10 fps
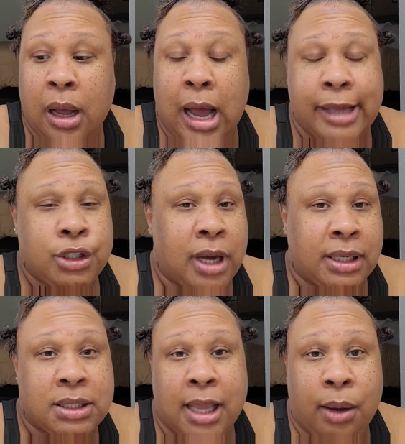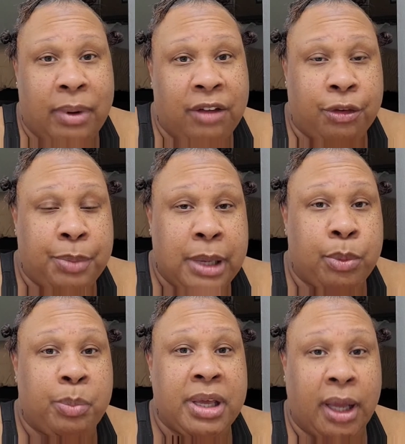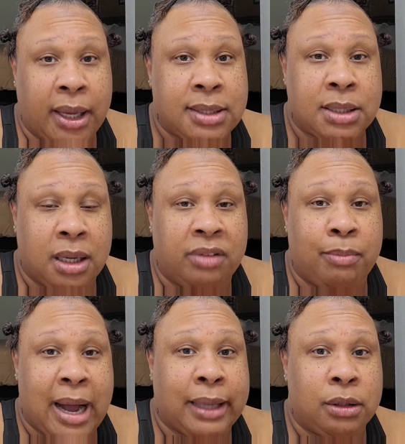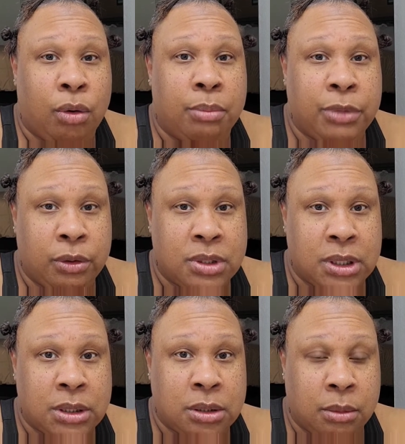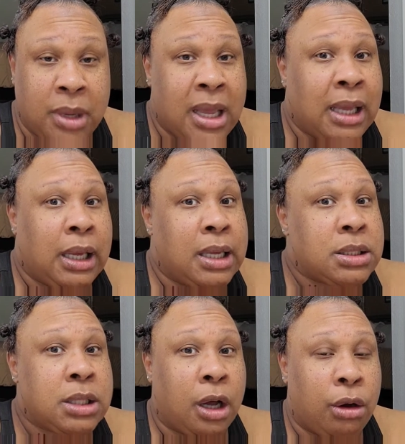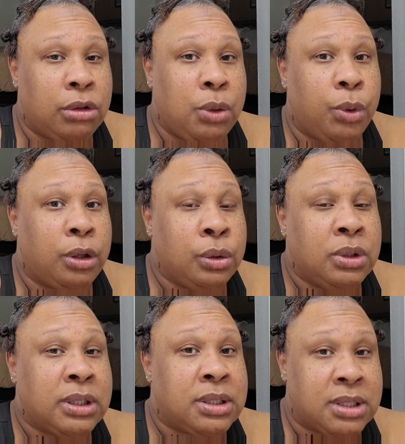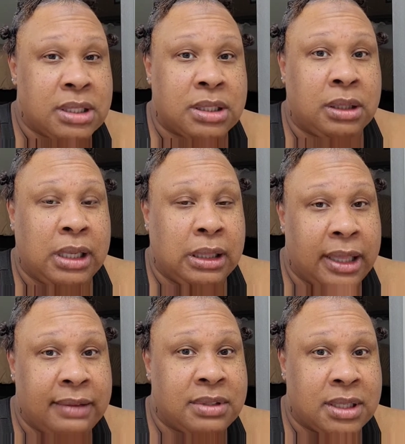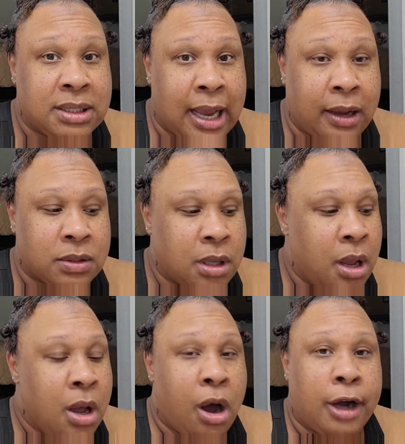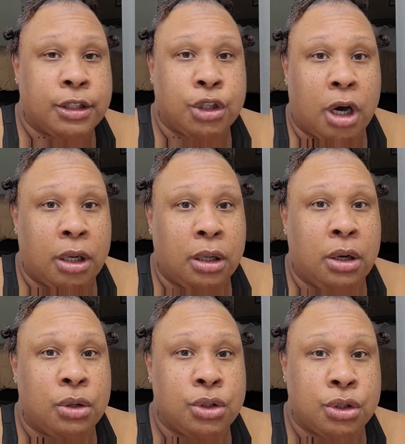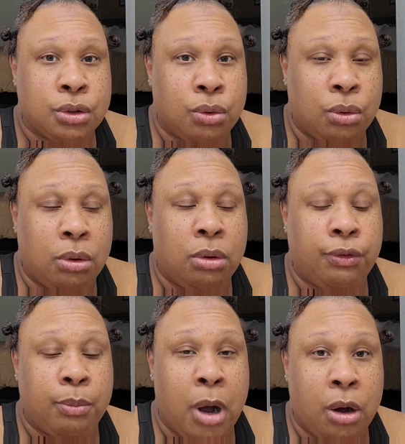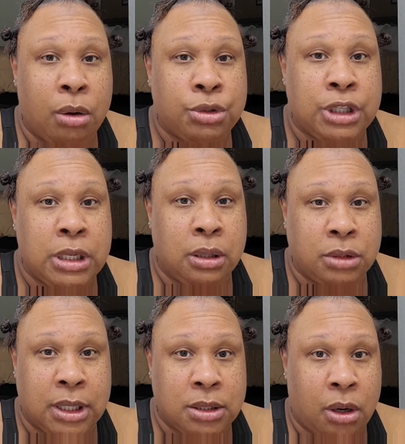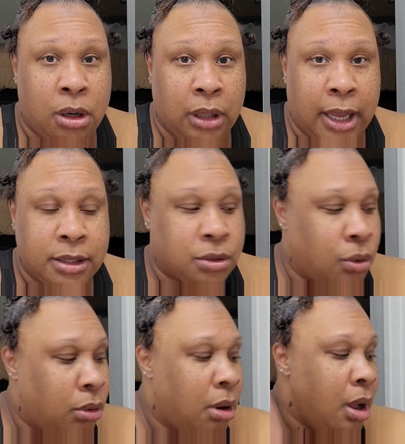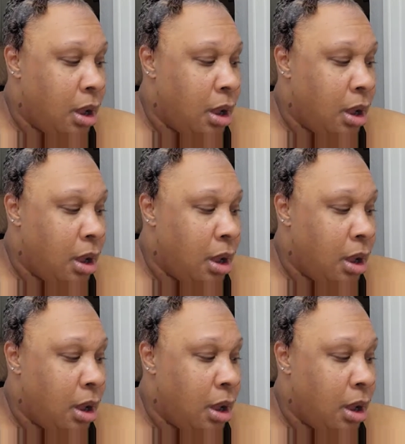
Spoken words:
I try to stay away from people because of my low immune system. He's the only one who consistently leaves his house. Our daughter goes to school from home. She does online school,